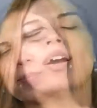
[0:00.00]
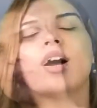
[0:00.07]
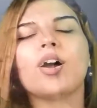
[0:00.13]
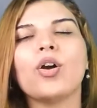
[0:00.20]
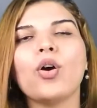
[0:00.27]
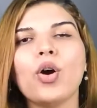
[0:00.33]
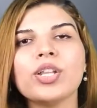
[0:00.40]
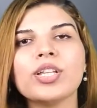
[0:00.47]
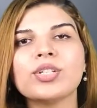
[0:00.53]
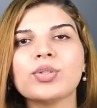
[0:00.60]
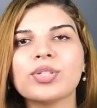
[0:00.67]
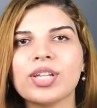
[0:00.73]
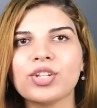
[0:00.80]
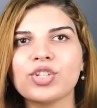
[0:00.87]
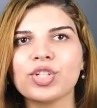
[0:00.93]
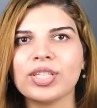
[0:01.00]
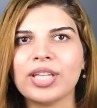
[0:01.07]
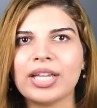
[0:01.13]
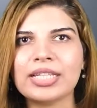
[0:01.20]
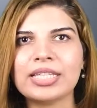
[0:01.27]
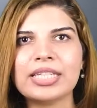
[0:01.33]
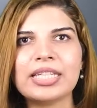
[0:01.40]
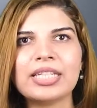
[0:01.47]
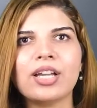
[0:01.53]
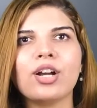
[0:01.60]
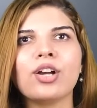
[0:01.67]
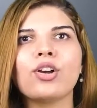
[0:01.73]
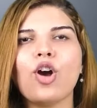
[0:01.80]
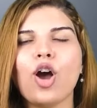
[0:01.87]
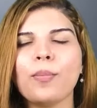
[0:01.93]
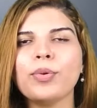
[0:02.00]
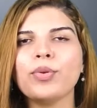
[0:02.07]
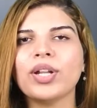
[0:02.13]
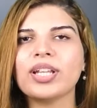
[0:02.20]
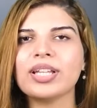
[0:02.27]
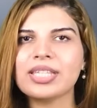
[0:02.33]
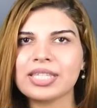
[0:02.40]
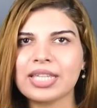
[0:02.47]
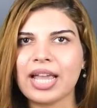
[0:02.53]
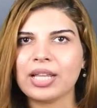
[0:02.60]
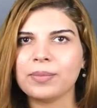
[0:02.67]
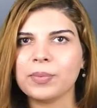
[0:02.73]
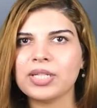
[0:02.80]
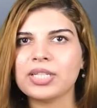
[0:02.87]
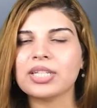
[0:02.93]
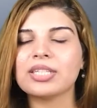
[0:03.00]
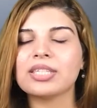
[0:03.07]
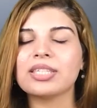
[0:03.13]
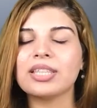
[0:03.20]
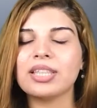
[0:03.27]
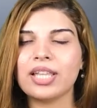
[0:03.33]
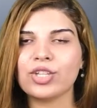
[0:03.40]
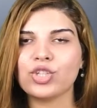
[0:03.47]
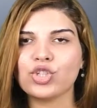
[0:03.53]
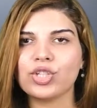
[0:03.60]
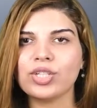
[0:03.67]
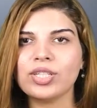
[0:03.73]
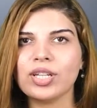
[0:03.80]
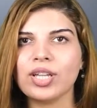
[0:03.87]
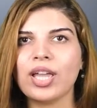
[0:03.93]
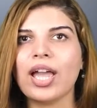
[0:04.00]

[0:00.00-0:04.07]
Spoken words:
According to Section 19, a copyright assignment is legit